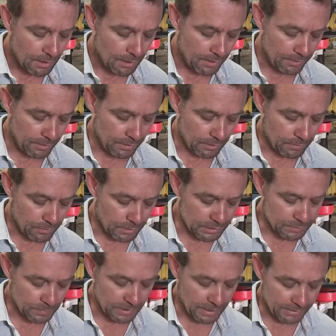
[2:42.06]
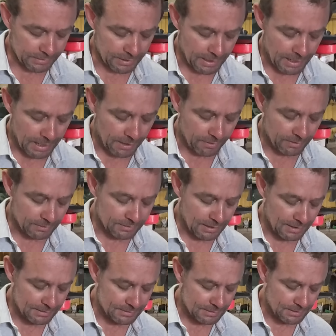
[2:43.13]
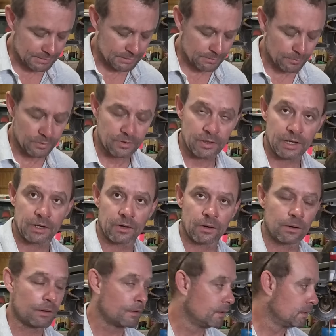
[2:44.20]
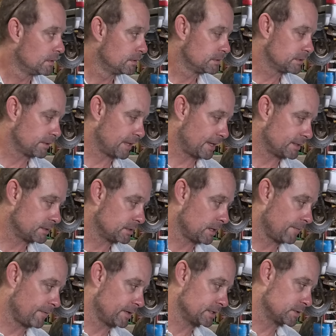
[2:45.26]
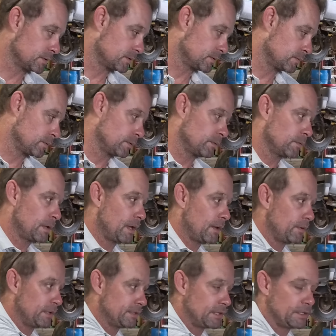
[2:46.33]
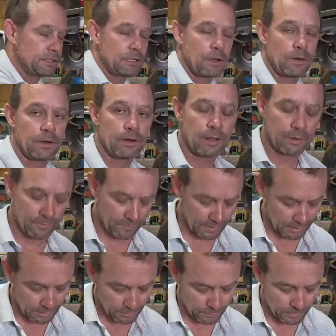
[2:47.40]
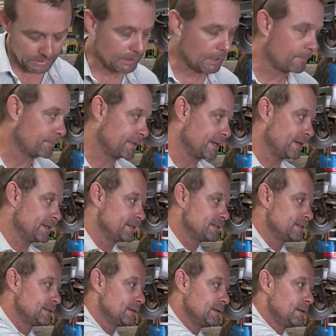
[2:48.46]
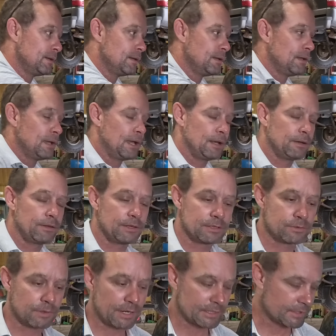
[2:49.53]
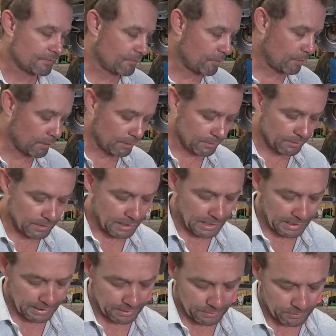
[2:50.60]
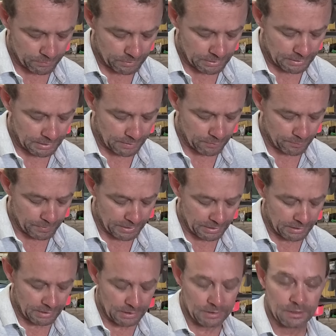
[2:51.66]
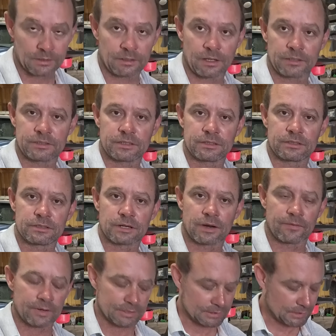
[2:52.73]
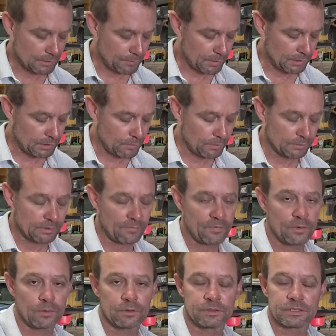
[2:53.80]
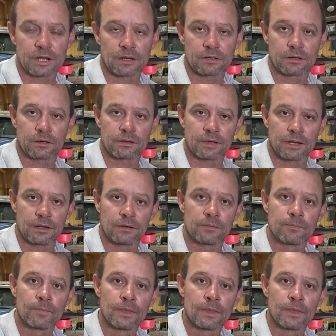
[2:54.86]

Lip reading: And then of course we got the air intake system cleaner. So that service, as I showed in another video, we'd dump this into this reservoir and it would be an induction service that we do with the fuel injection cleaning.